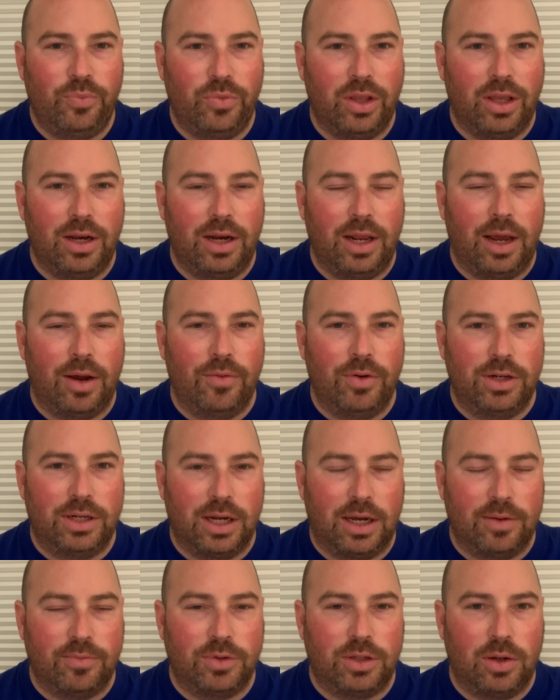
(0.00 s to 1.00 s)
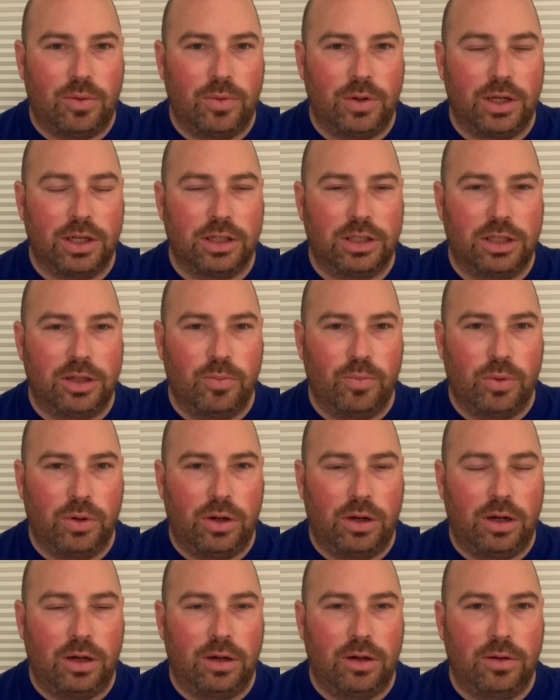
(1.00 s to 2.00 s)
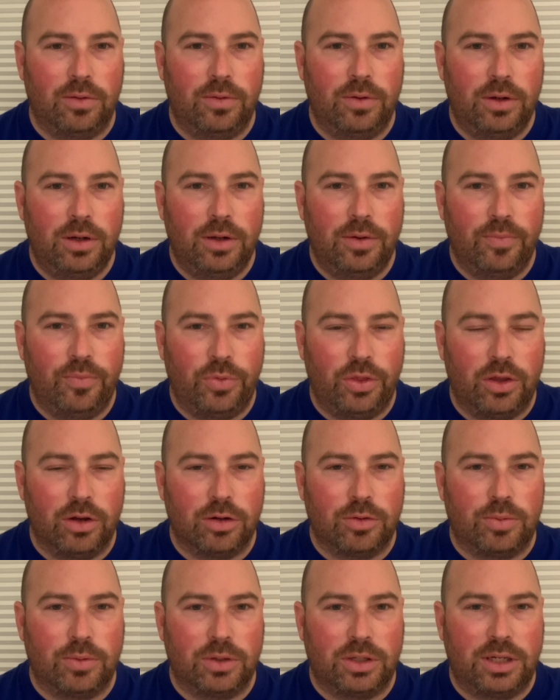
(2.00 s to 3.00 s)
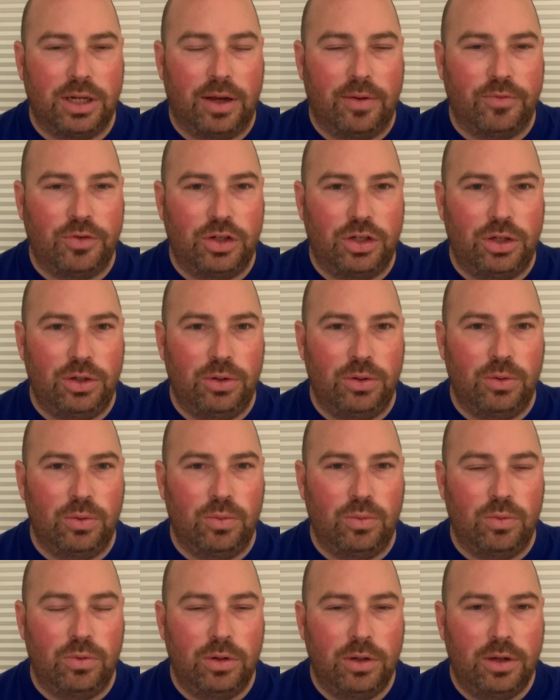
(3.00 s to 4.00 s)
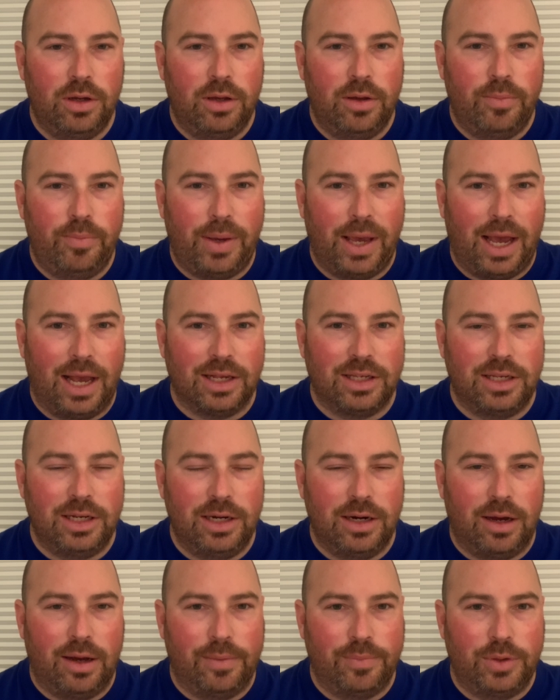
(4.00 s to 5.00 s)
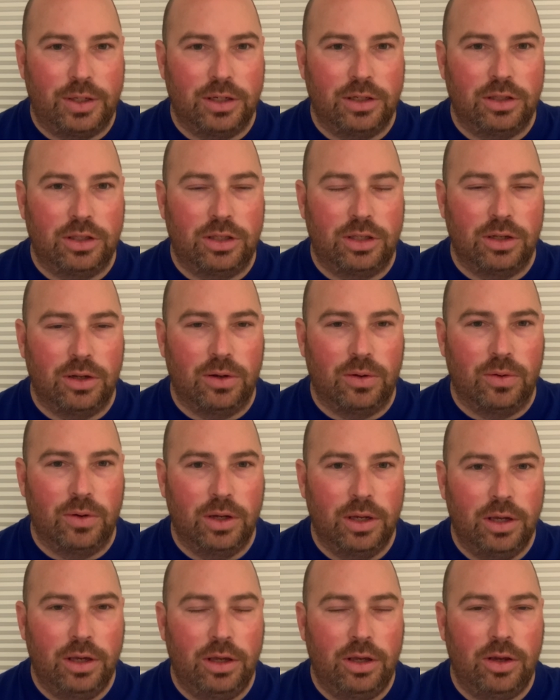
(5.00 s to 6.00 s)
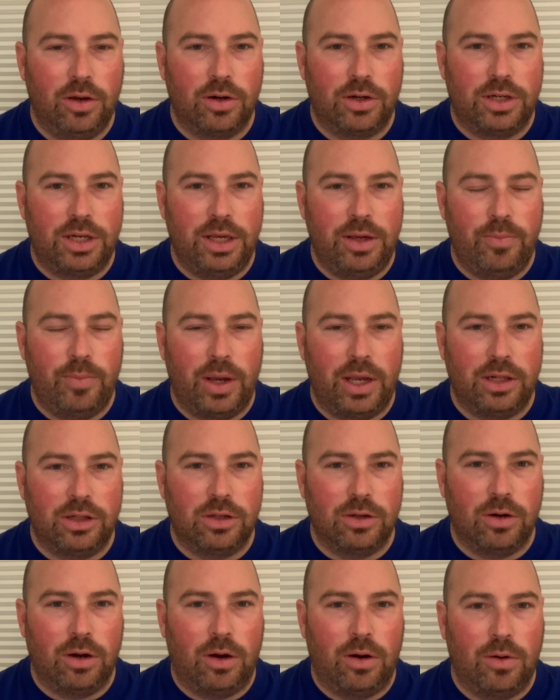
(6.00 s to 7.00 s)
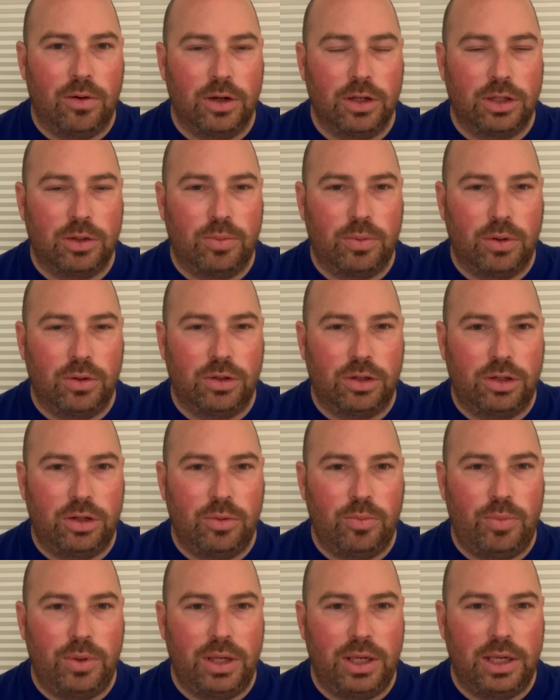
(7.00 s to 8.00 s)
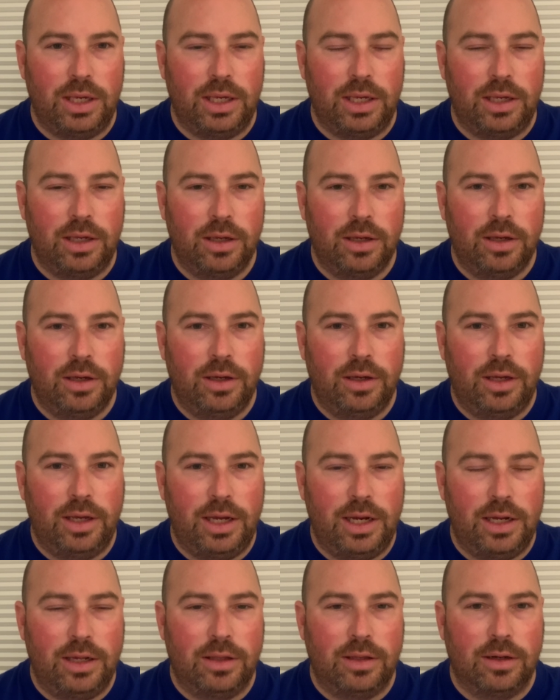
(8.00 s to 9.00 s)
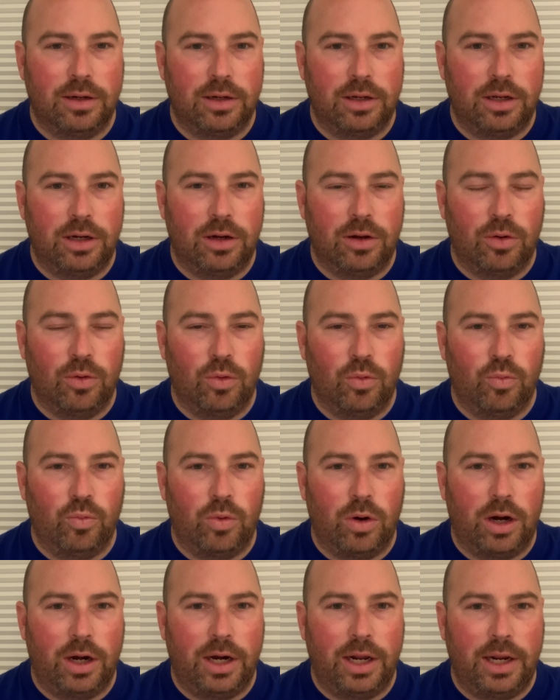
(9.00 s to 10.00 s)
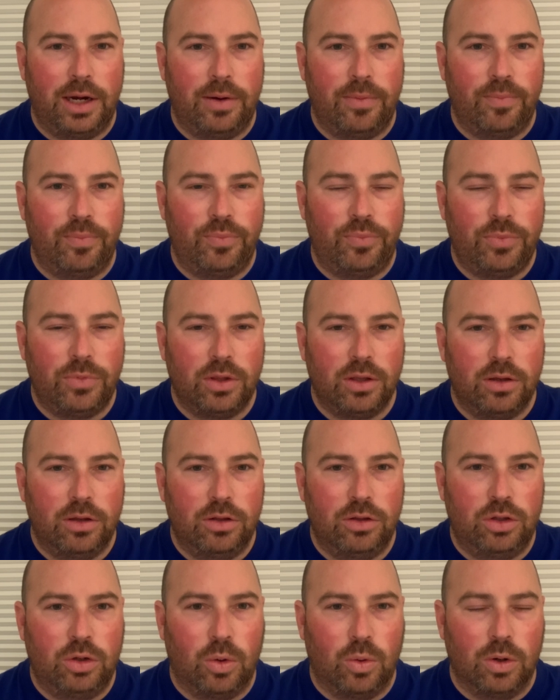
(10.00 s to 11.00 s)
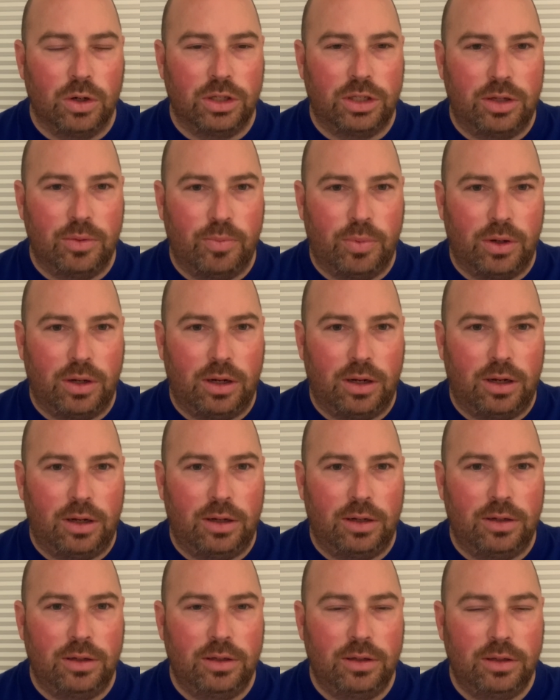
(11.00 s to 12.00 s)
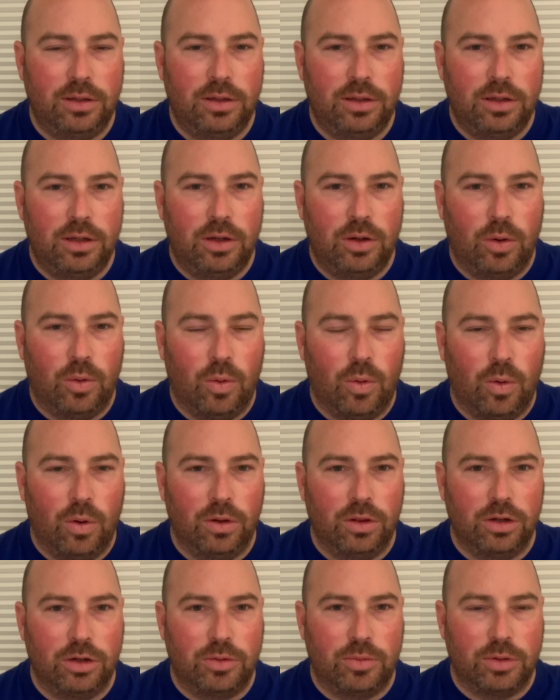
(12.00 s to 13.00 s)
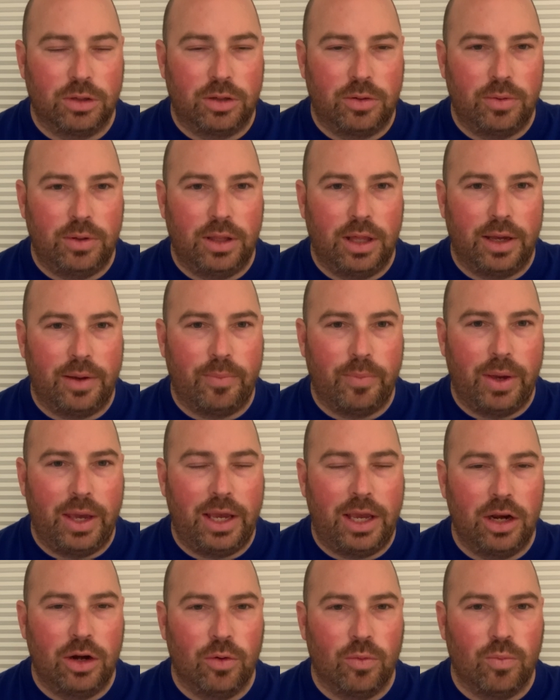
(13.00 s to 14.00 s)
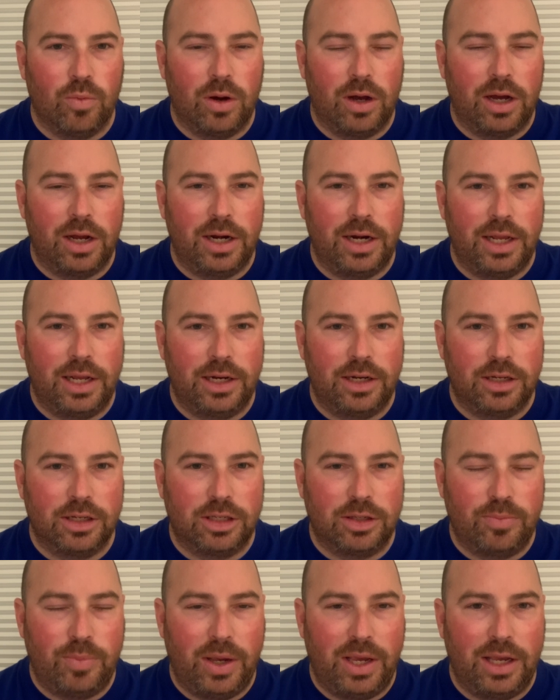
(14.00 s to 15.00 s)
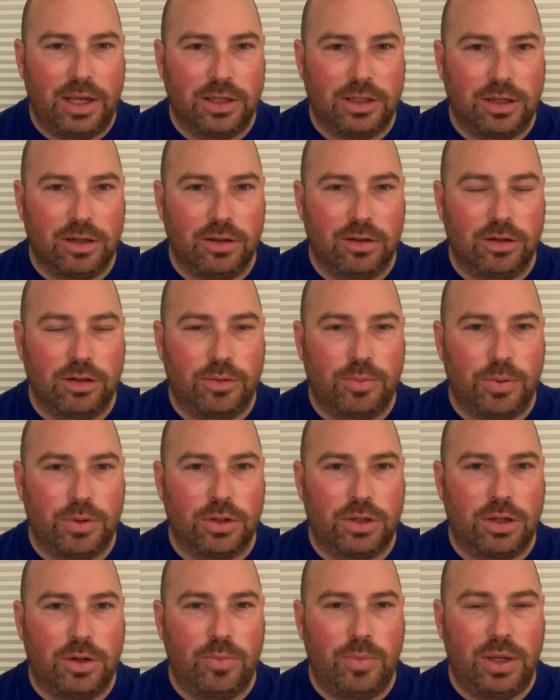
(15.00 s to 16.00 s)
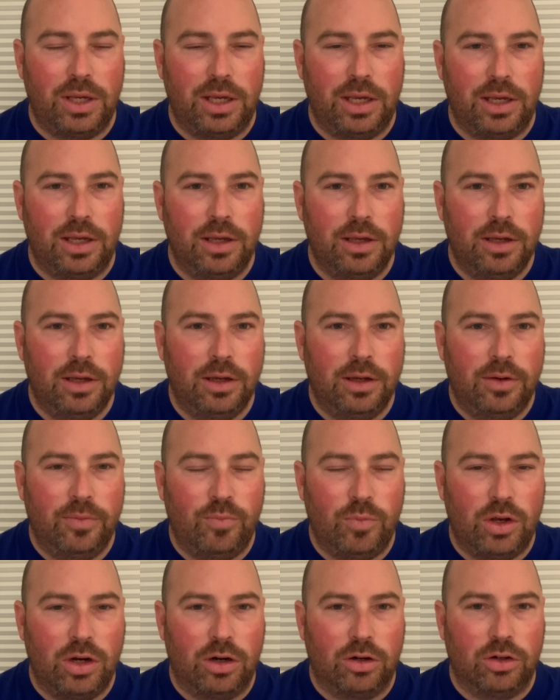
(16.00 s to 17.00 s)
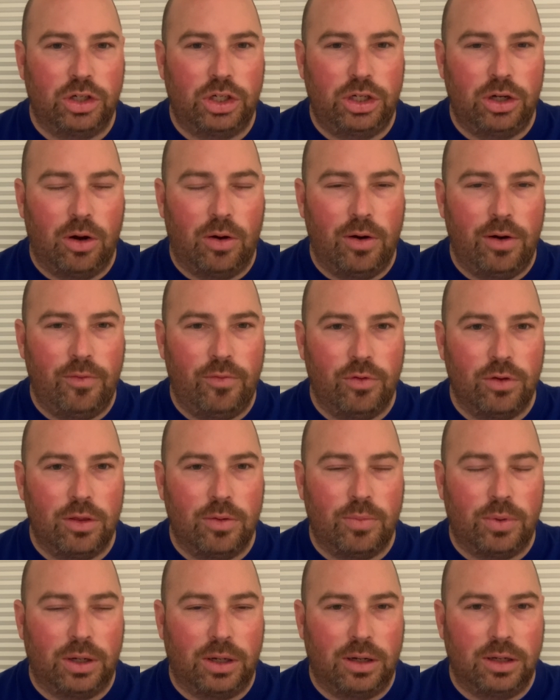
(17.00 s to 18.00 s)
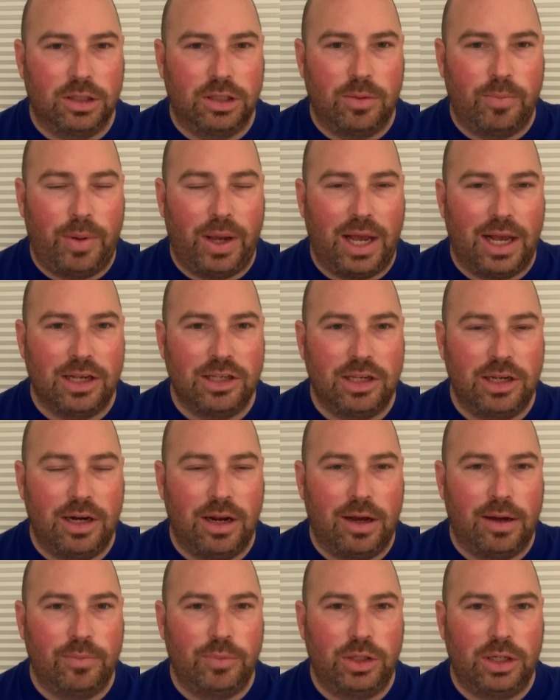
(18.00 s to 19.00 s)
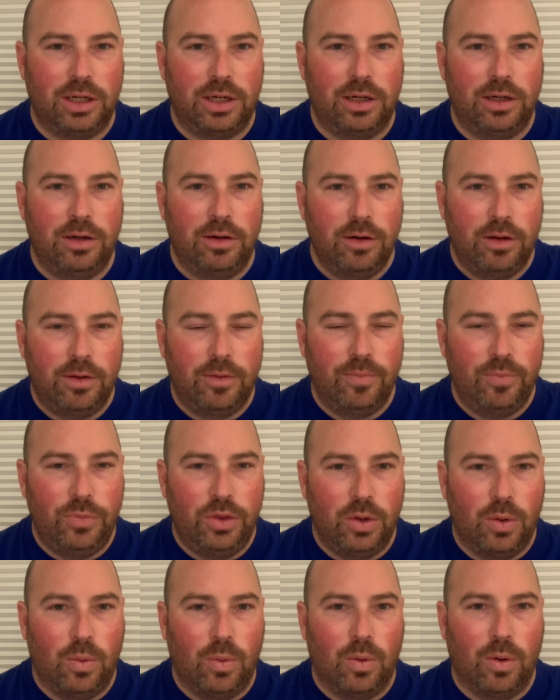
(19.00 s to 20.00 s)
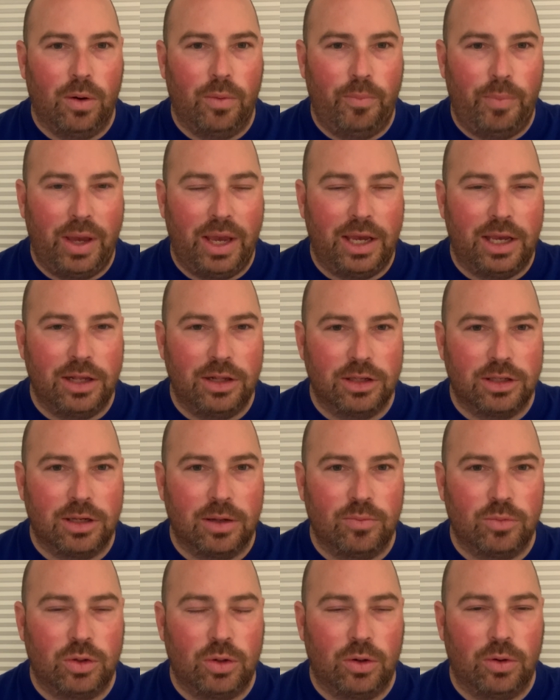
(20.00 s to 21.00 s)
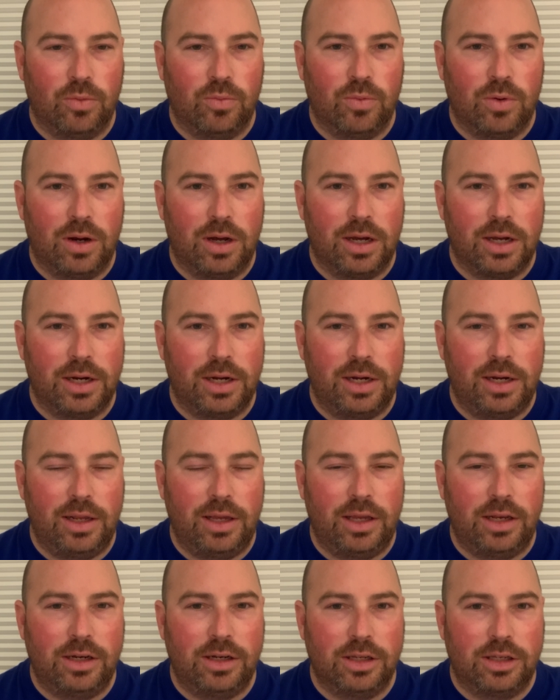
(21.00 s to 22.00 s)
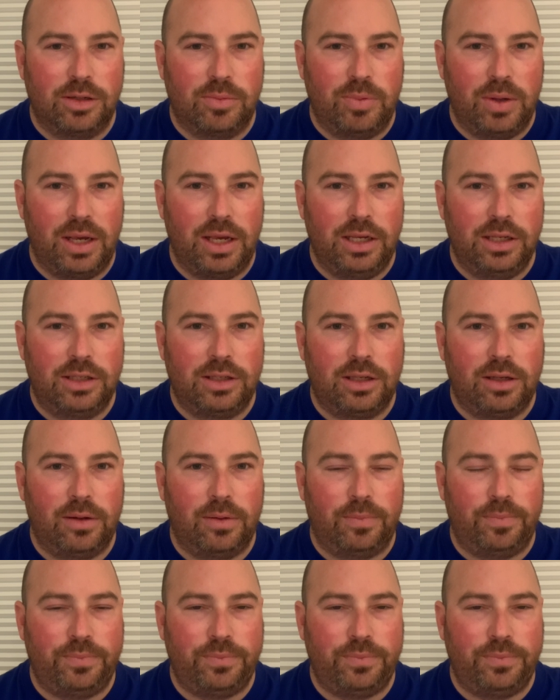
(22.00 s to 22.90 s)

And every time someone gets the ball, they're supposed to have two passing options. So your teammates are always supposed to be either, running towards the ball, or they're supposed to be like making a run into space. So they're supposed to be, showing for the ball as a passing option, or making some sort of run into space.